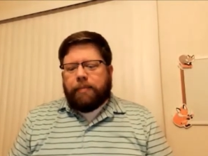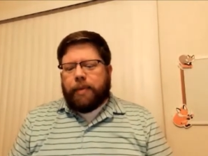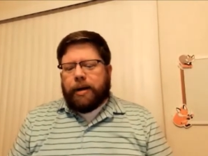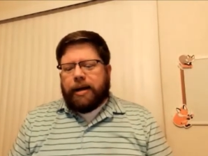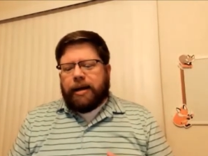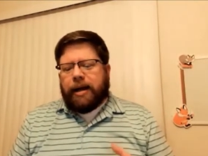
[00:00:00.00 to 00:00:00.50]

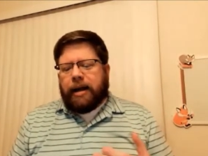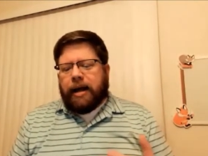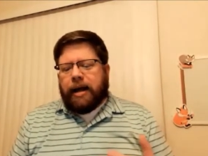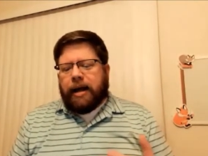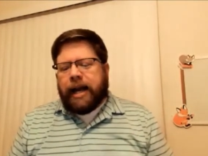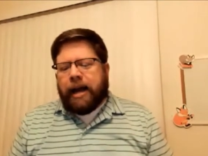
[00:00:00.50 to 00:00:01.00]
but a
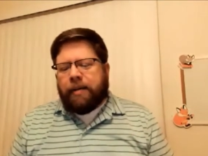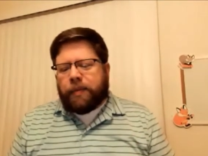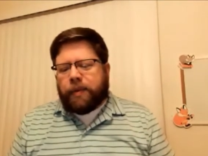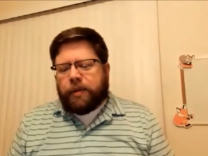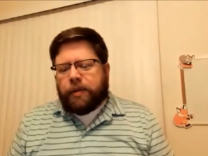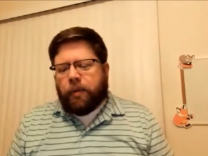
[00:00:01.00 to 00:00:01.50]
lot of
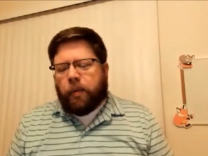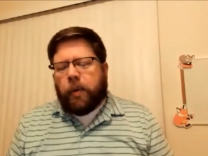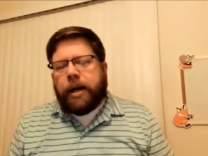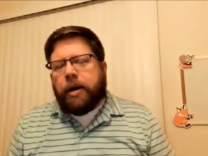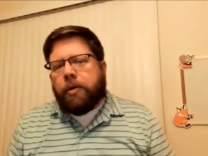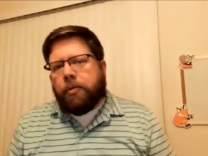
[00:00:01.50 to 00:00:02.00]
times
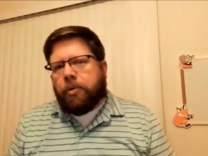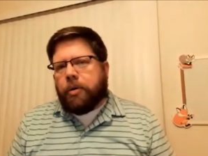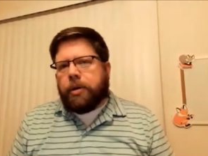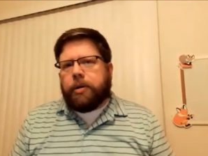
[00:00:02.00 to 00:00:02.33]
we don't